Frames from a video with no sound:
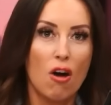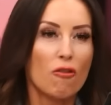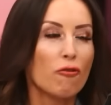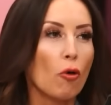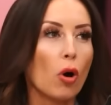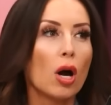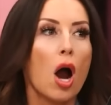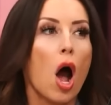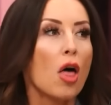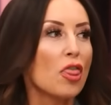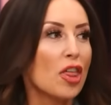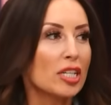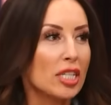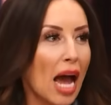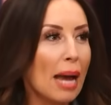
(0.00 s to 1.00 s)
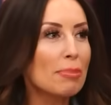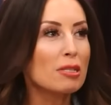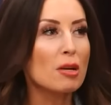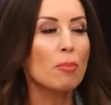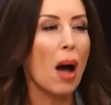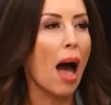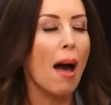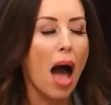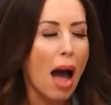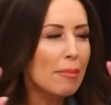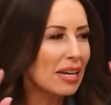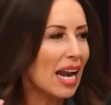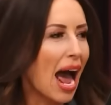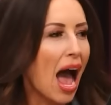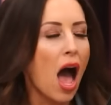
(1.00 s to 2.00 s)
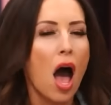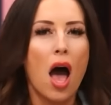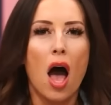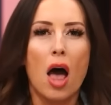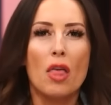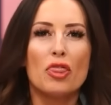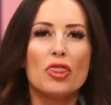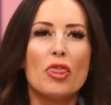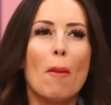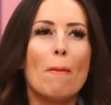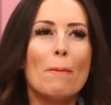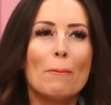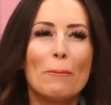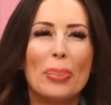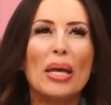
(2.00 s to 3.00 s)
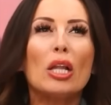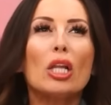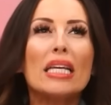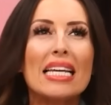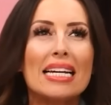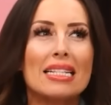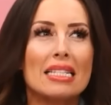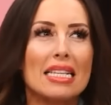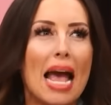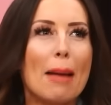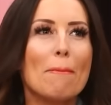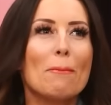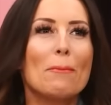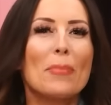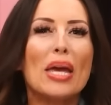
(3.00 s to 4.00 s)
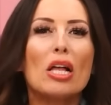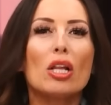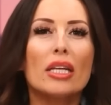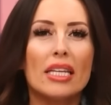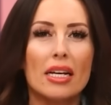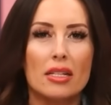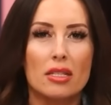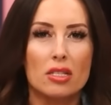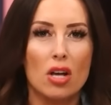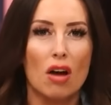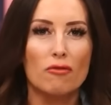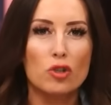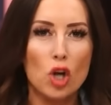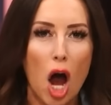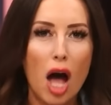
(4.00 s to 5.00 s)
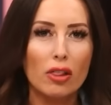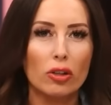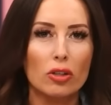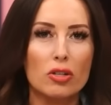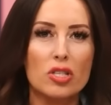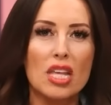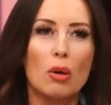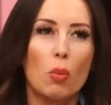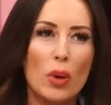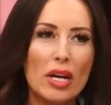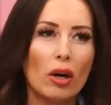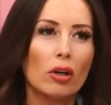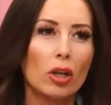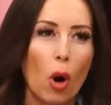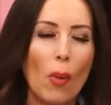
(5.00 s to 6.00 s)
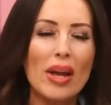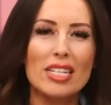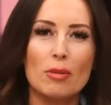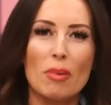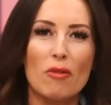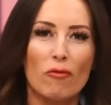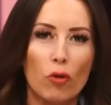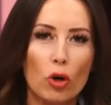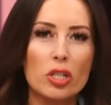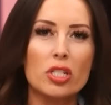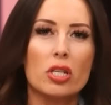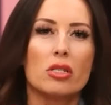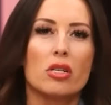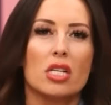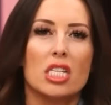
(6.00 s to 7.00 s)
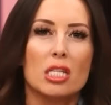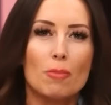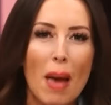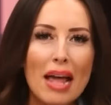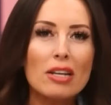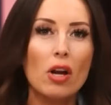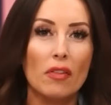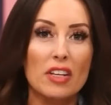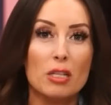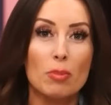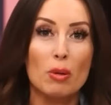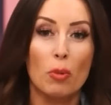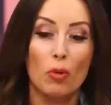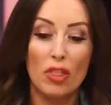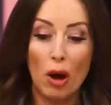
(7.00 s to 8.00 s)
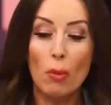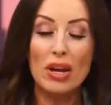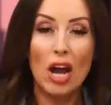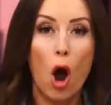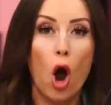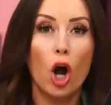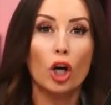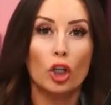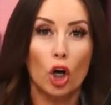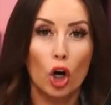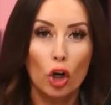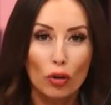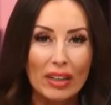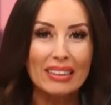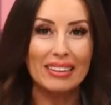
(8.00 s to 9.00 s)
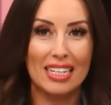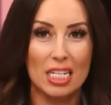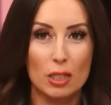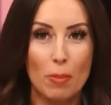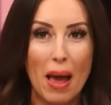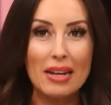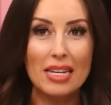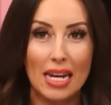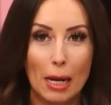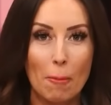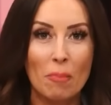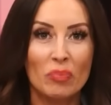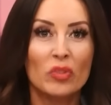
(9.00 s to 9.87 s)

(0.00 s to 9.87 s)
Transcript: for the types of, I mean, the billions and billions of dollars that we are going to be forced to spend on these people, that we are currently spending